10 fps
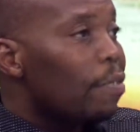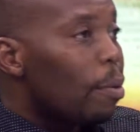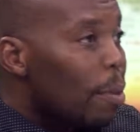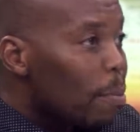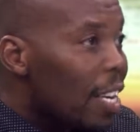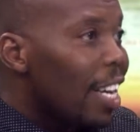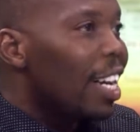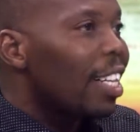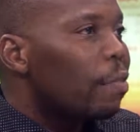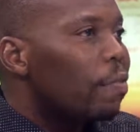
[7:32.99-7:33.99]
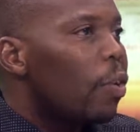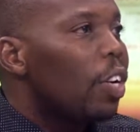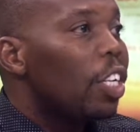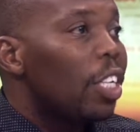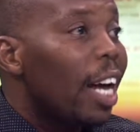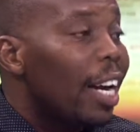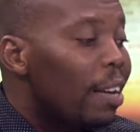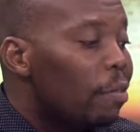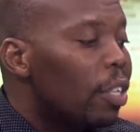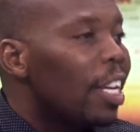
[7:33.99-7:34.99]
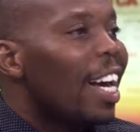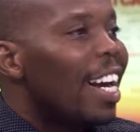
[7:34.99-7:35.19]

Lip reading: from the beginning, the foundational levels.